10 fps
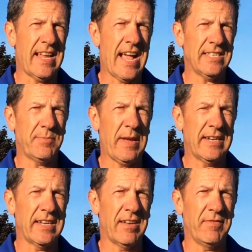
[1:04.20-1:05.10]

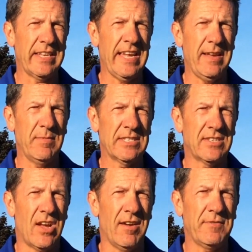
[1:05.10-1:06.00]
aspect of the game
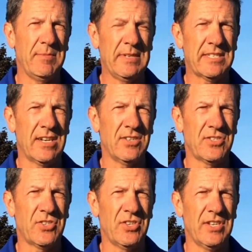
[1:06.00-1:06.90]
that's often
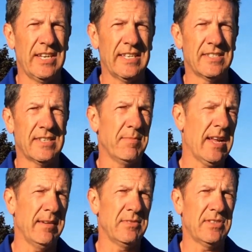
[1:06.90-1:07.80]
misunderstood and
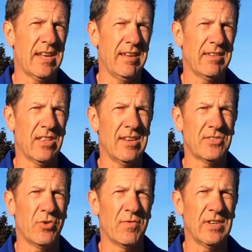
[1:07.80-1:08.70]
sometimes
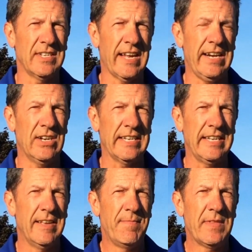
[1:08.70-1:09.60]
glossed over
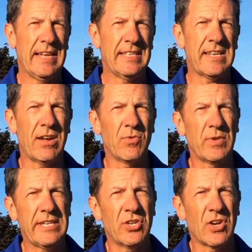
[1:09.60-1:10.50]
entirely. It's how to
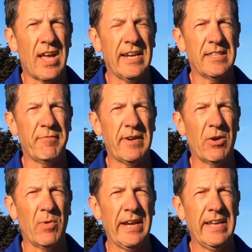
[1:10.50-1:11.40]
read your lie in the
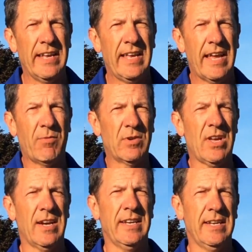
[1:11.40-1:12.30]
fairway, and we're
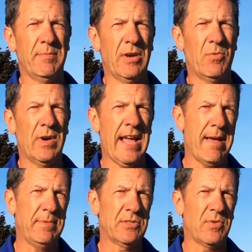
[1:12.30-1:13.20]
talking about what
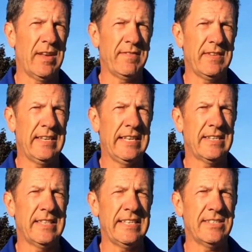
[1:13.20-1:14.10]
happens when I'm
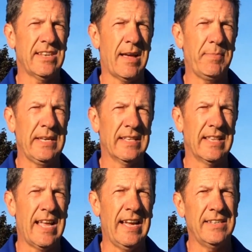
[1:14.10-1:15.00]
into these uphill
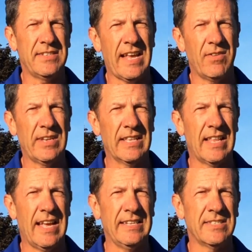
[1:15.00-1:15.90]
lies, downhill
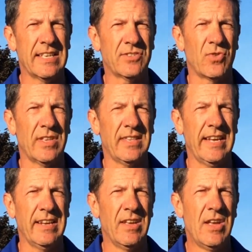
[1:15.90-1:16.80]
lies, that sort of
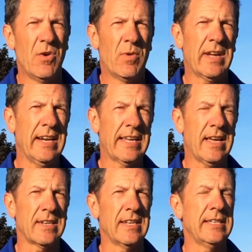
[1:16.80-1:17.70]
thing. What kind of
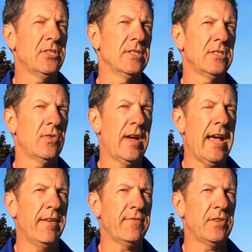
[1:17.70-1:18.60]
calculations do I
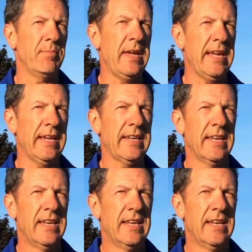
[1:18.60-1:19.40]
have to make